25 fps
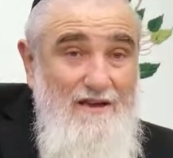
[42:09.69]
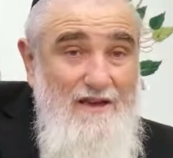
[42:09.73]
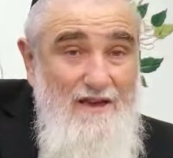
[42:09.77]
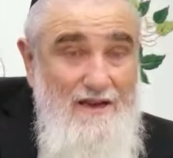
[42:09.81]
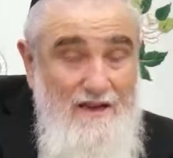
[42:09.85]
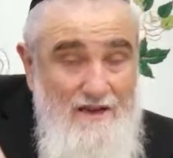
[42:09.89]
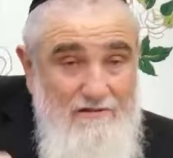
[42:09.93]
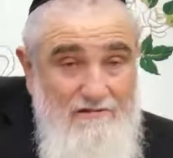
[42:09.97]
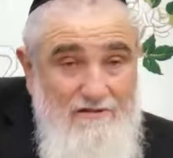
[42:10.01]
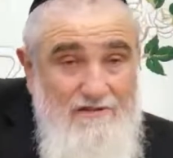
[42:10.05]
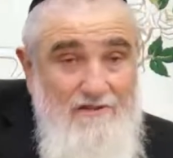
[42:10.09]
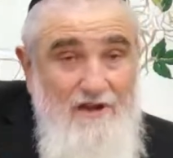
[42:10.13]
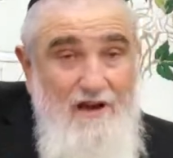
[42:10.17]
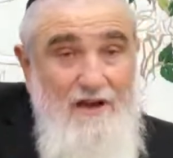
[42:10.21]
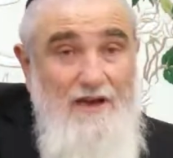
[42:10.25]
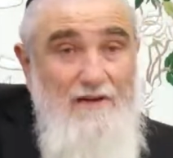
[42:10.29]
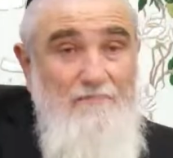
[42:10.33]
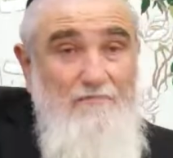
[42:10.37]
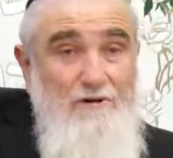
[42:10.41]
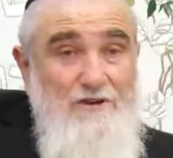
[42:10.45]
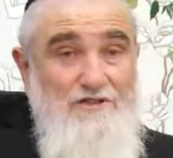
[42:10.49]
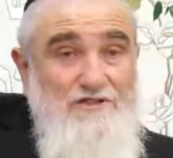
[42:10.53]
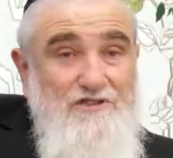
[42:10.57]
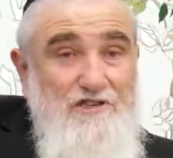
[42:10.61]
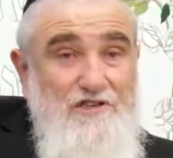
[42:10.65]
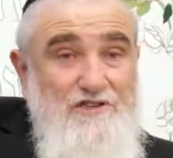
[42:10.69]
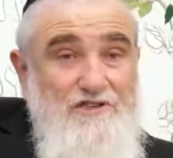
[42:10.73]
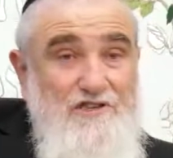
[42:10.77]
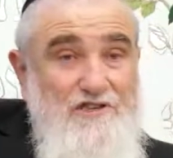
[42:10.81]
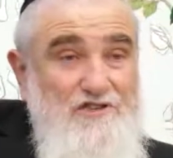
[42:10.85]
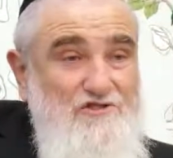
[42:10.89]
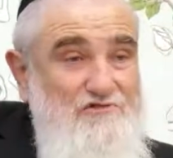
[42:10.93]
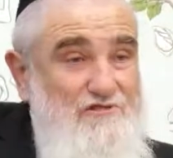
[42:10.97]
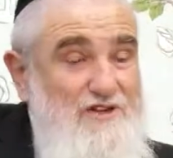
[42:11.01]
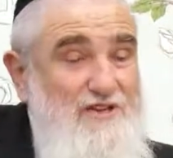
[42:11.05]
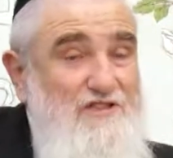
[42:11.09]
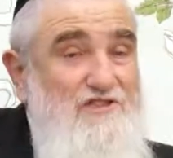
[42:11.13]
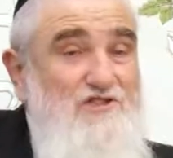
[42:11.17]
He was not he pushed into the
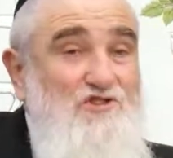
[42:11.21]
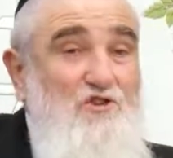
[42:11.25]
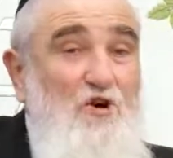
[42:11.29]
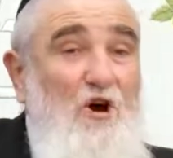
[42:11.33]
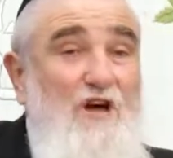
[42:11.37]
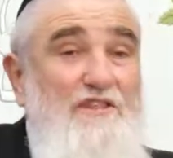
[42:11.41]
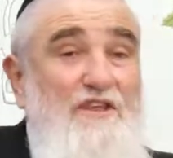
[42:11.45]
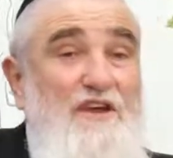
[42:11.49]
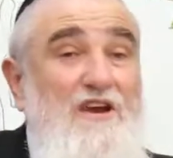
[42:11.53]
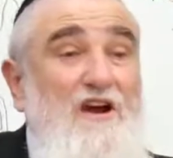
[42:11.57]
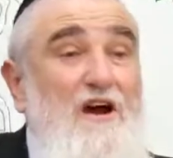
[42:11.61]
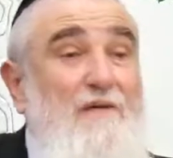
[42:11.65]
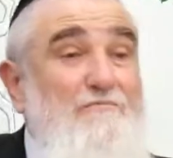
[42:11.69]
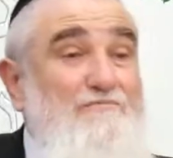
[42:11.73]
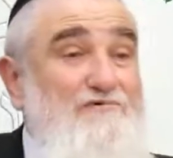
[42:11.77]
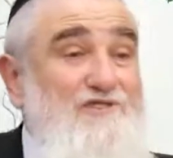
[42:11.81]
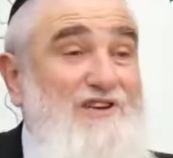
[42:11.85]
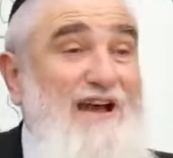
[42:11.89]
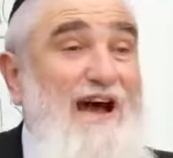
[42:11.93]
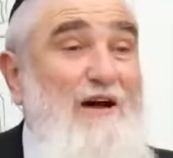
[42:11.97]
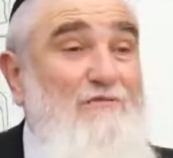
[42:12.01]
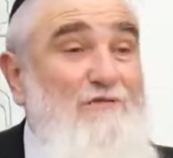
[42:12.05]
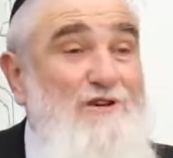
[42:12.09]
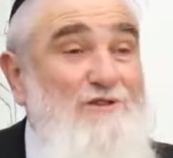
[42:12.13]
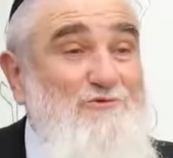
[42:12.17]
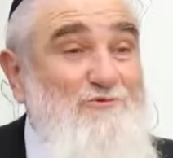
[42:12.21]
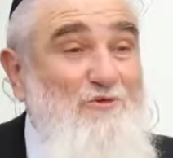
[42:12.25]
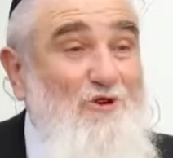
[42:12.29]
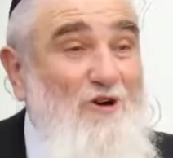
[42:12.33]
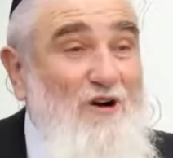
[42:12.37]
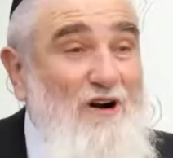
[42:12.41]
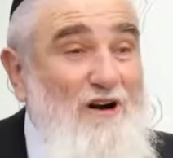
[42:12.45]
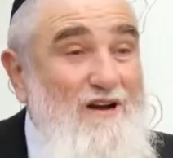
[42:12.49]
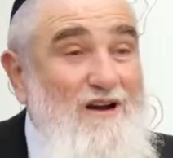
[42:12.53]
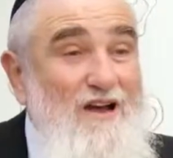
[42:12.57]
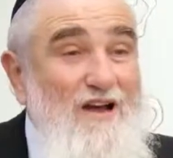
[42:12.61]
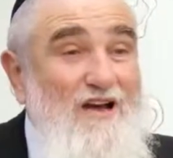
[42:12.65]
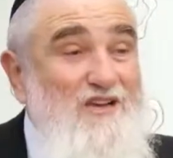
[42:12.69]
tree, saw that her shot was
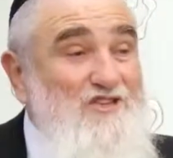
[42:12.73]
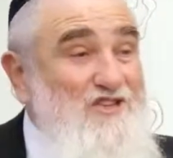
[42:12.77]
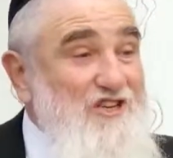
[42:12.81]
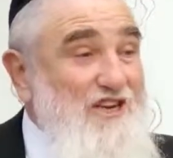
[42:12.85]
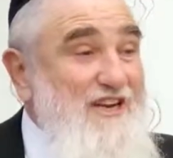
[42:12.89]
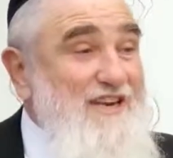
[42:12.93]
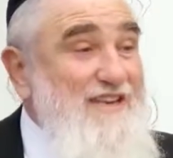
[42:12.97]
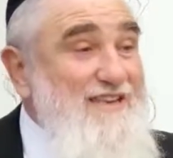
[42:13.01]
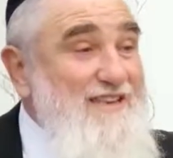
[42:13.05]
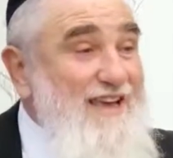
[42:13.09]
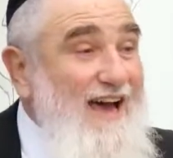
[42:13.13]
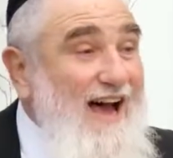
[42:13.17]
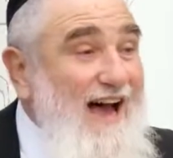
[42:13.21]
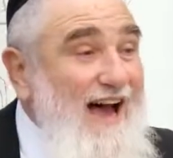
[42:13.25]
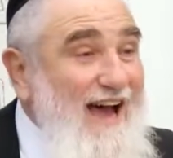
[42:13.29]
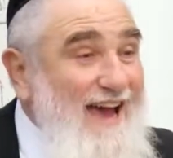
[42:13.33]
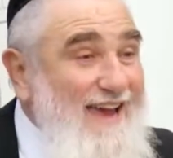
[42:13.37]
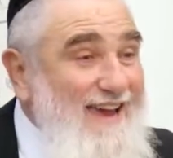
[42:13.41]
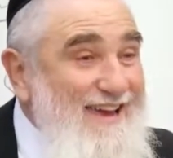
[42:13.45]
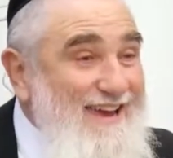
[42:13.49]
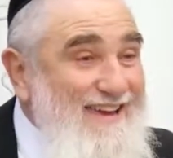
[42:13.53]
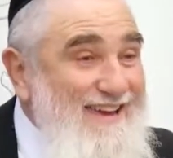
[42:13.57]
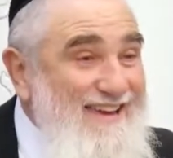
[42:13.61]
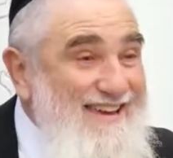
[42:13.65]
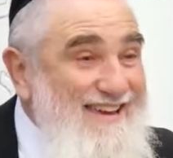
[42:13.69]
wrong. She didn't die.